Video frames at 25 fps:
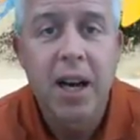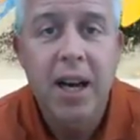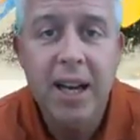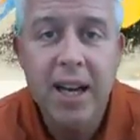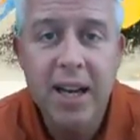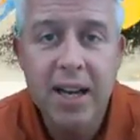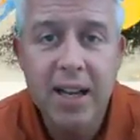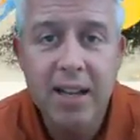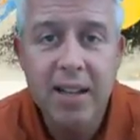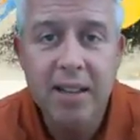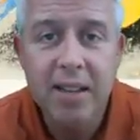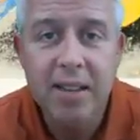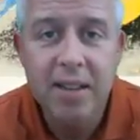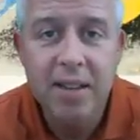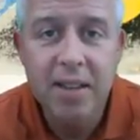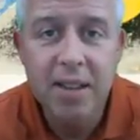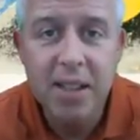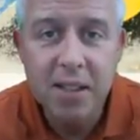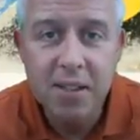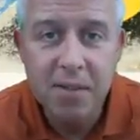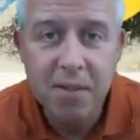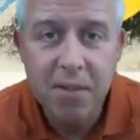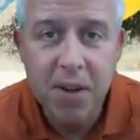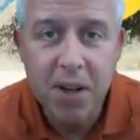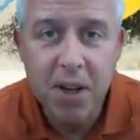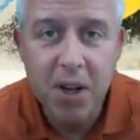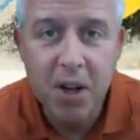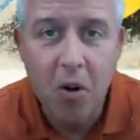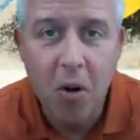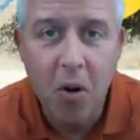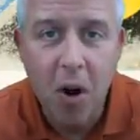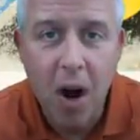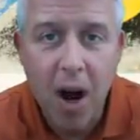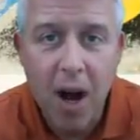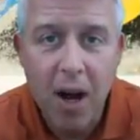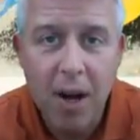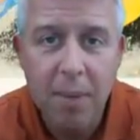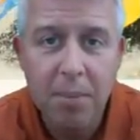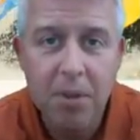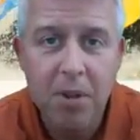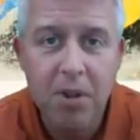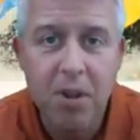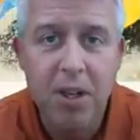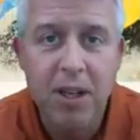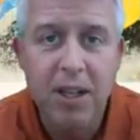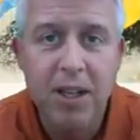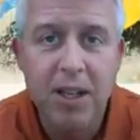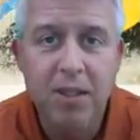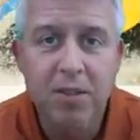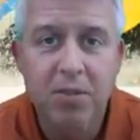In this video, I'm
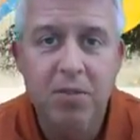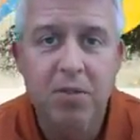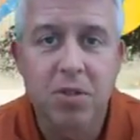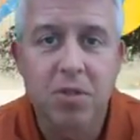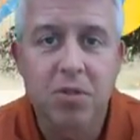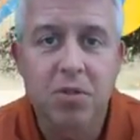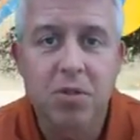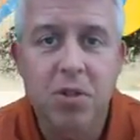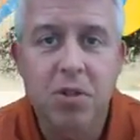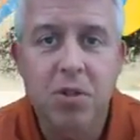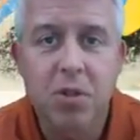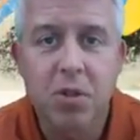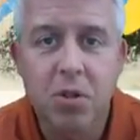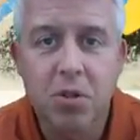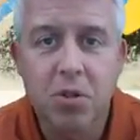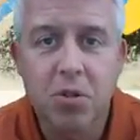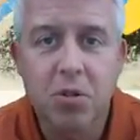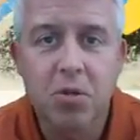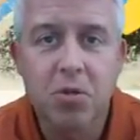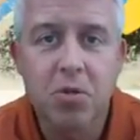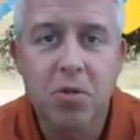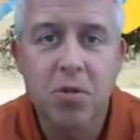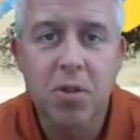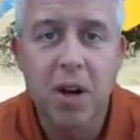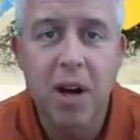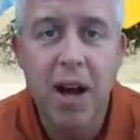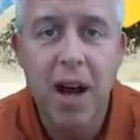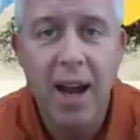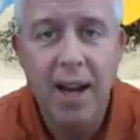going to introduce two